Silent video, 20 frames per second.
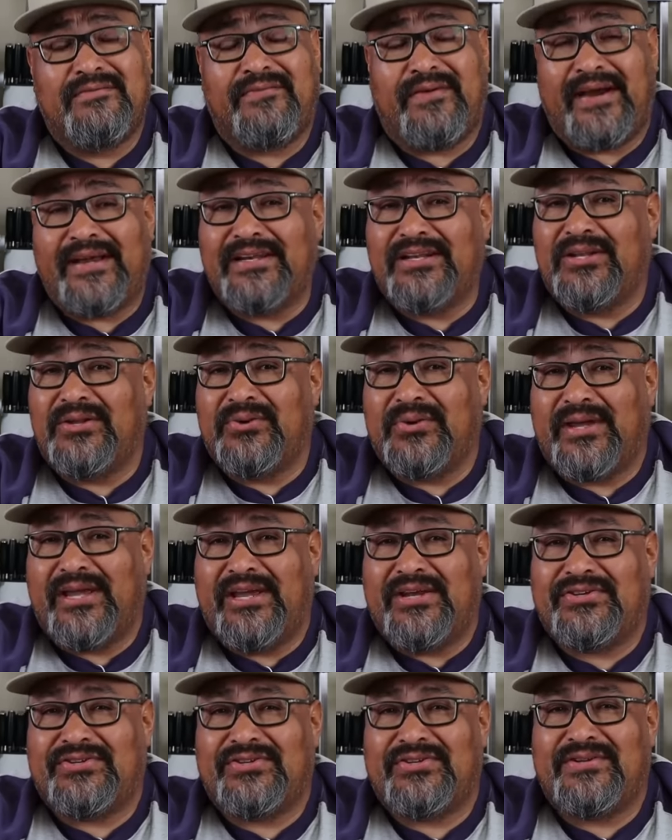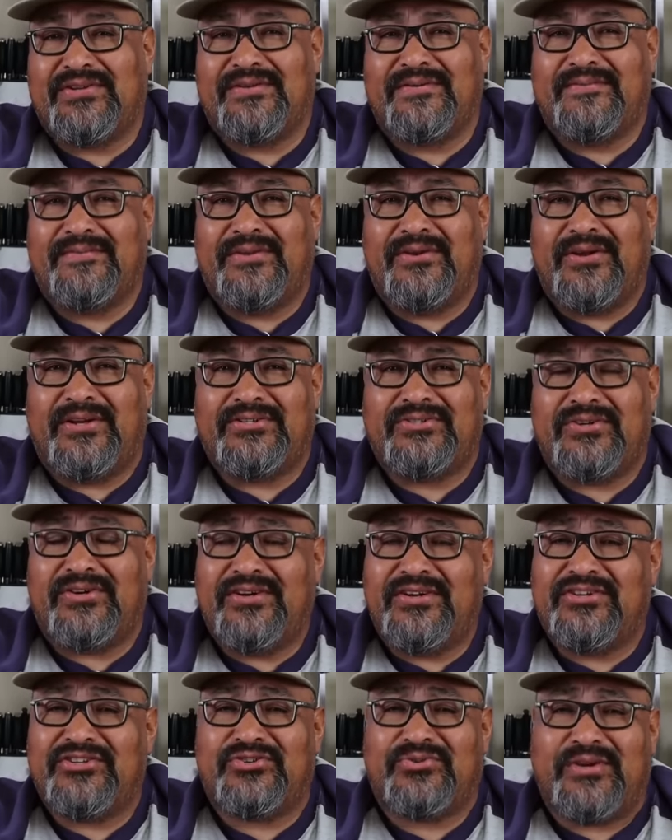find a location, you know, I
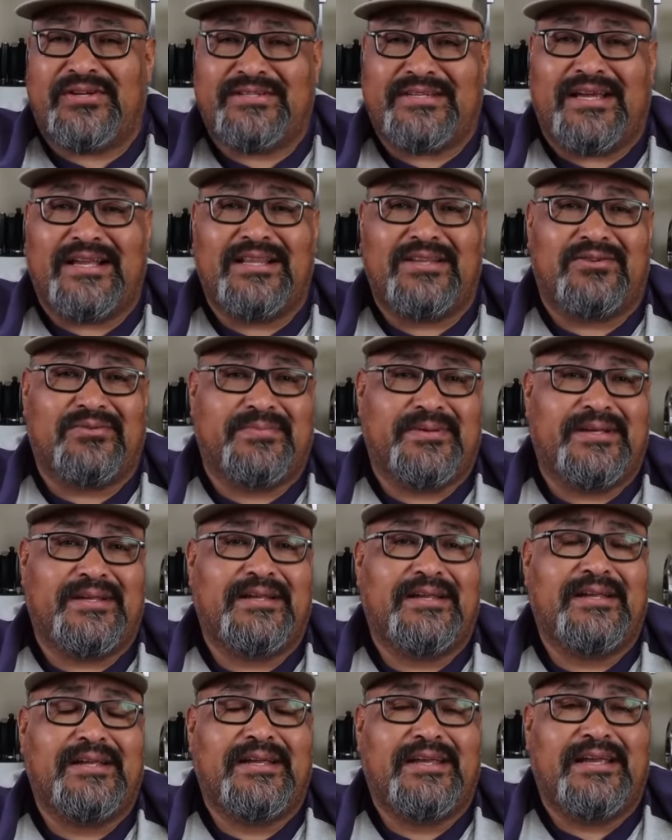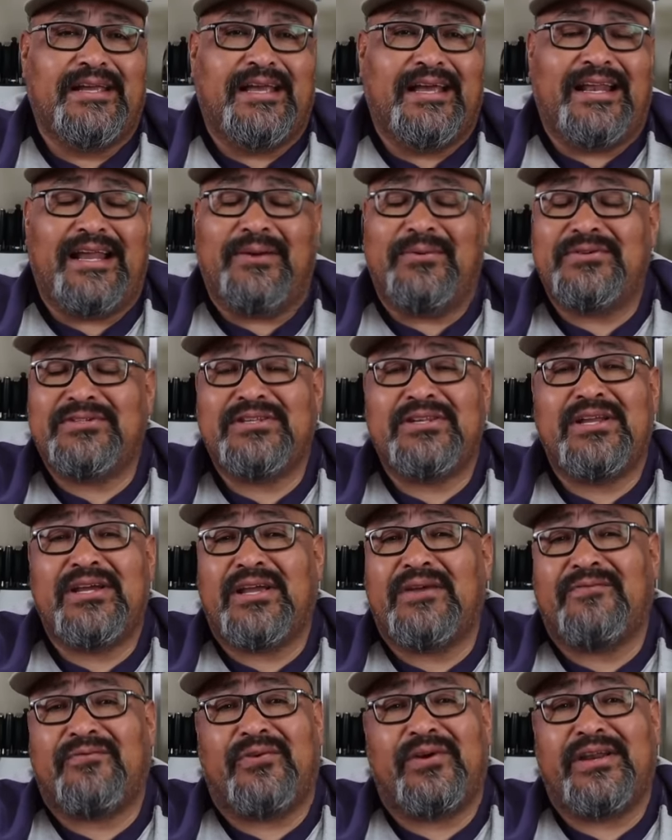started to stress out a little bit, and I wasn't
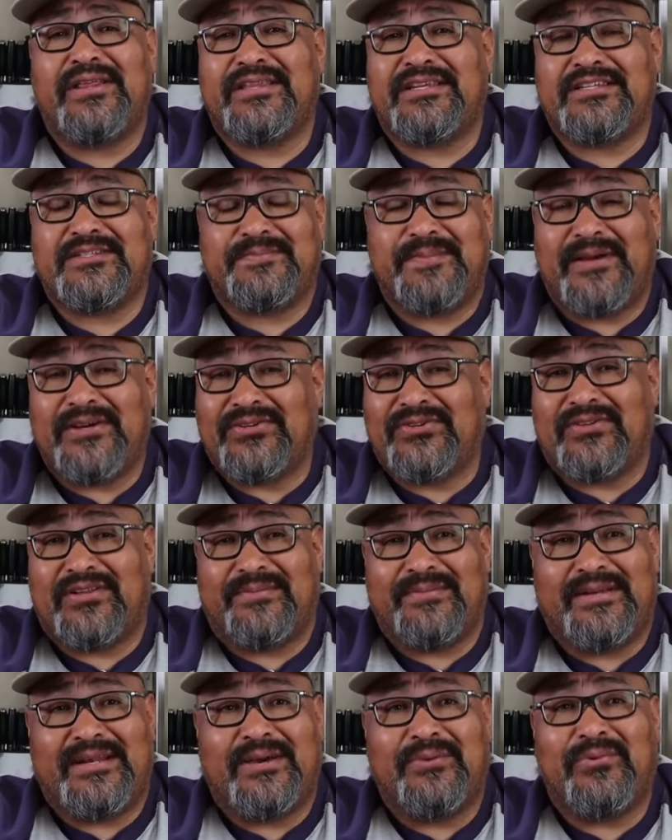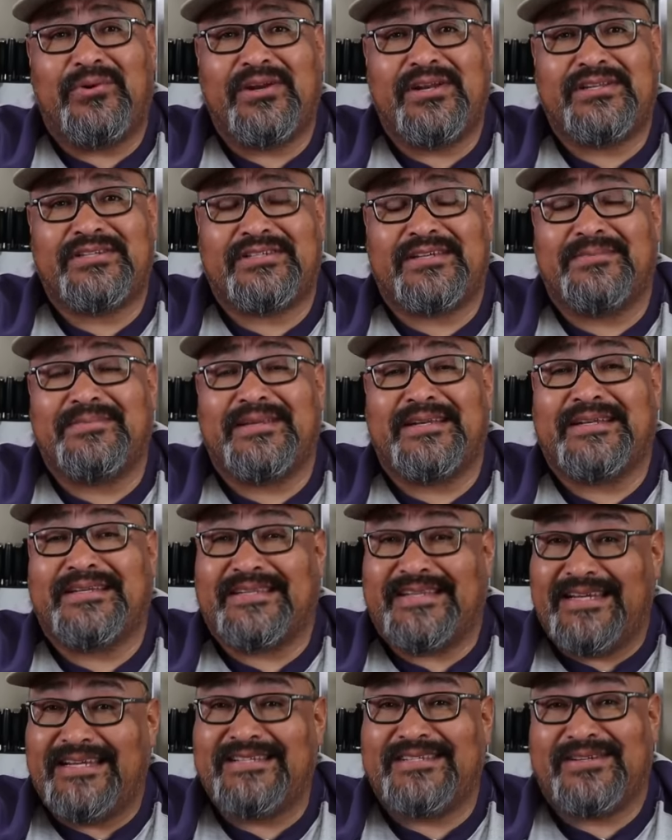looking for anything special. I mean, I wanted something
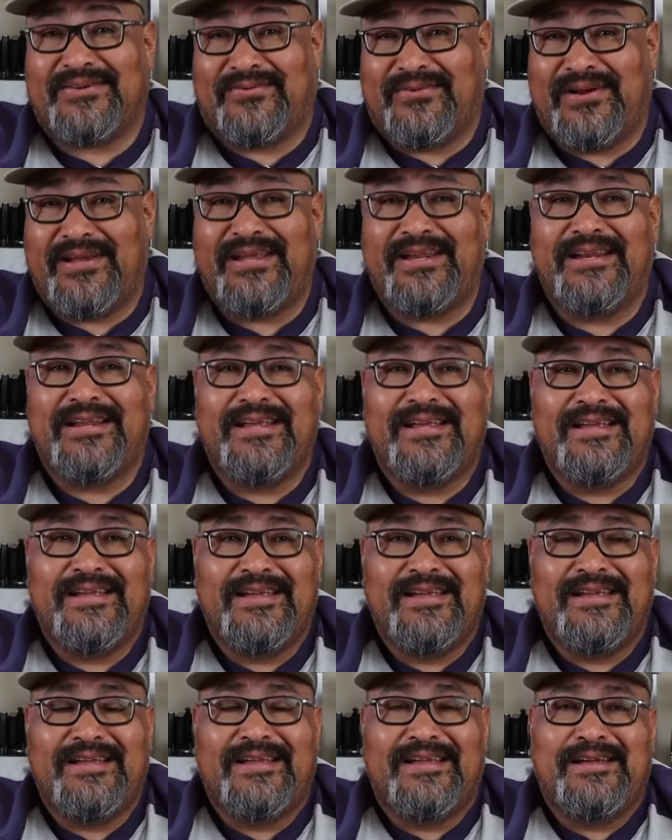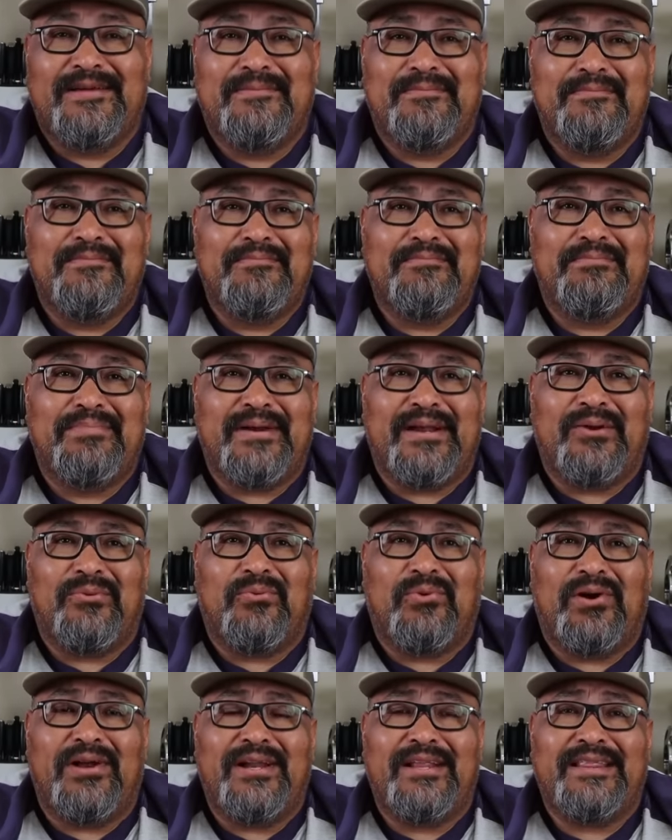decent, right? But I
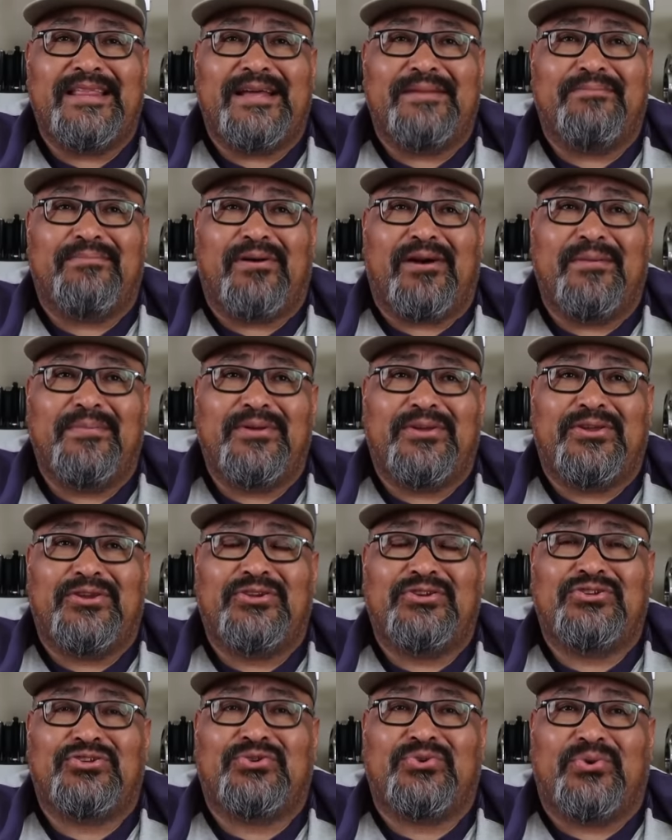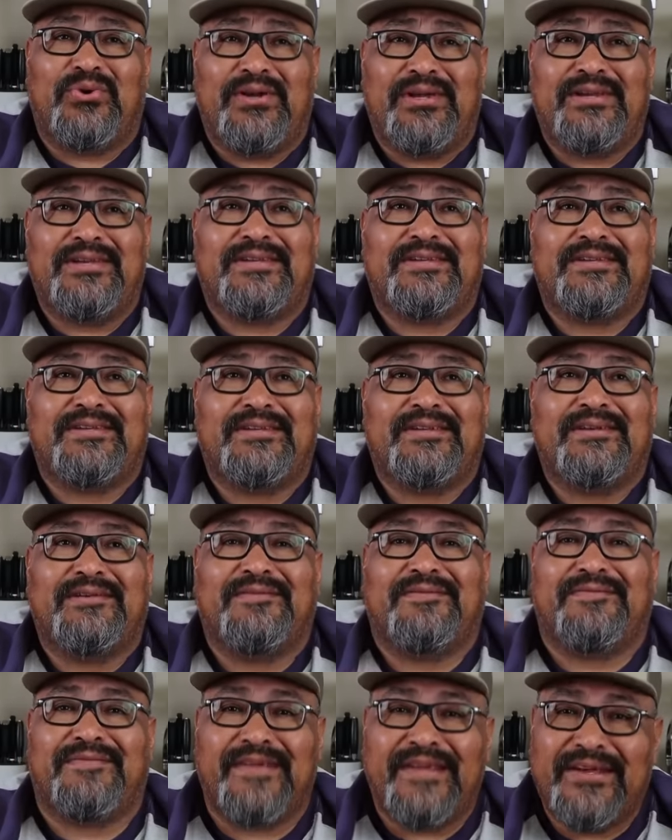wanted that barbecue joint
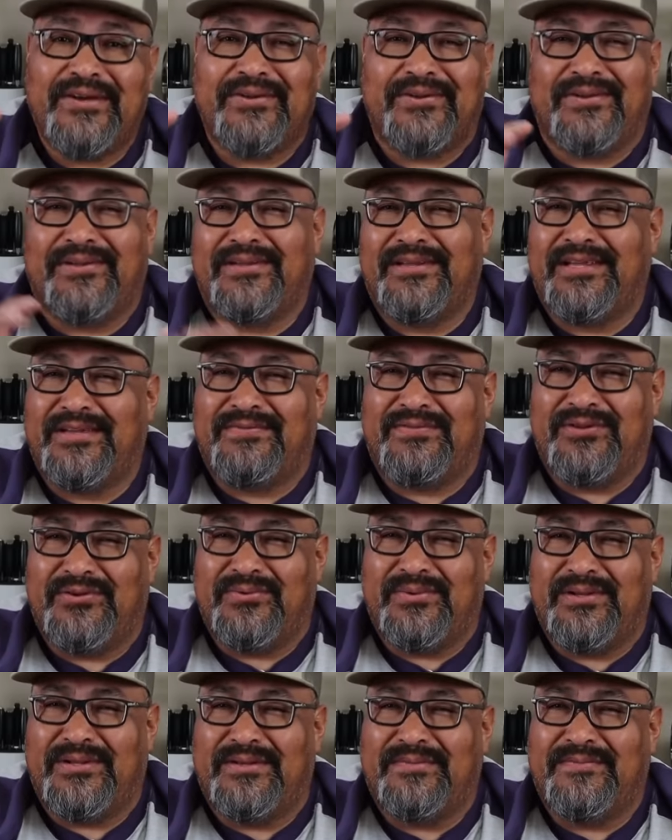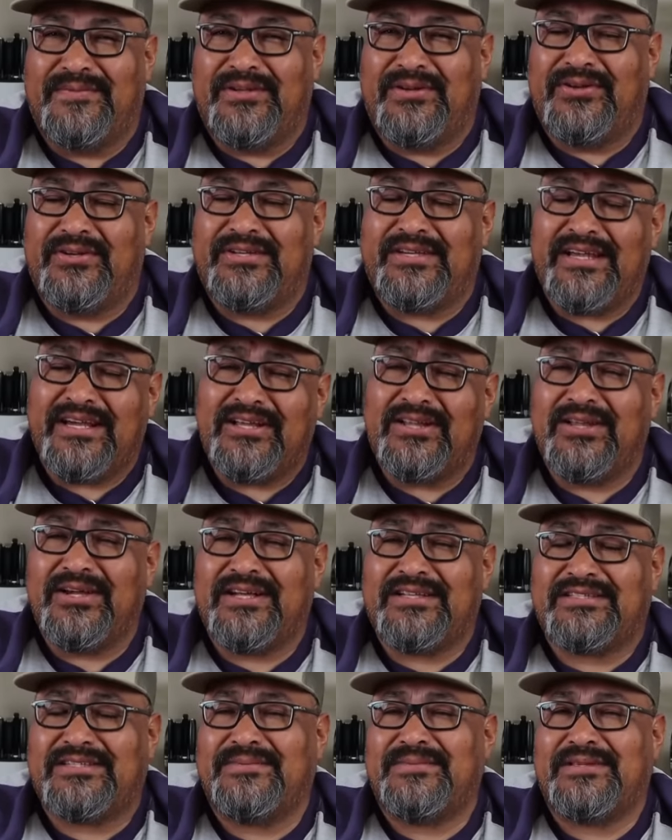feel, if you will. You know, you take a
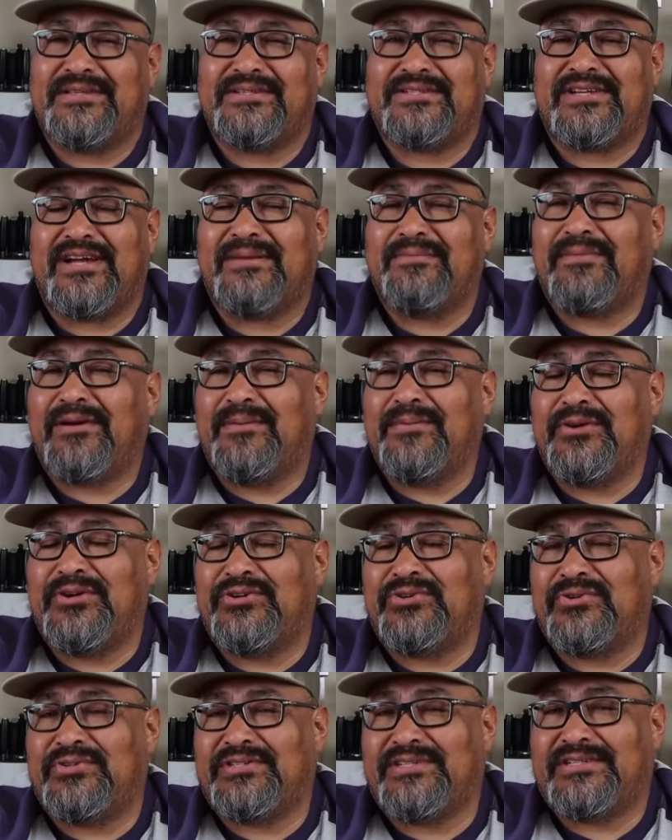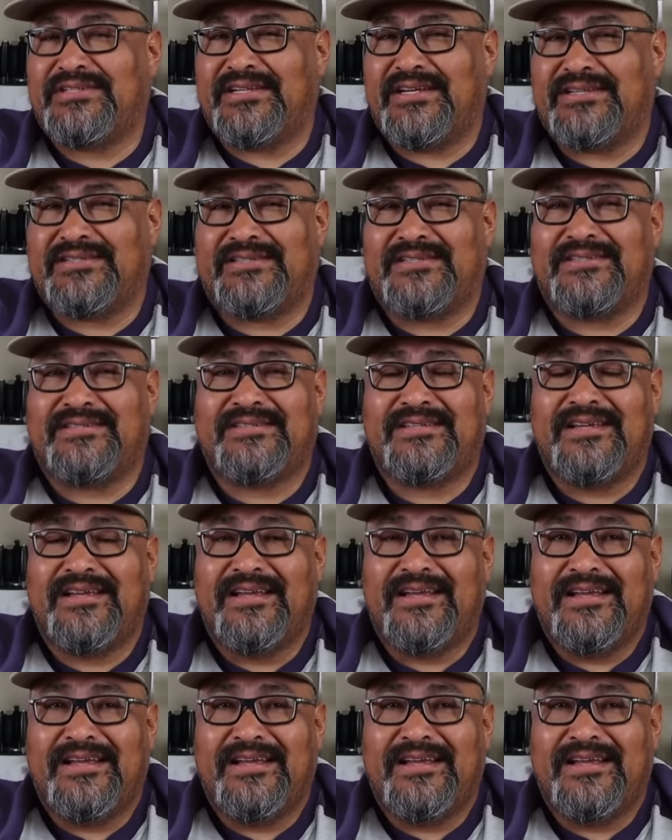look at some of the top barbecue joints in Texas,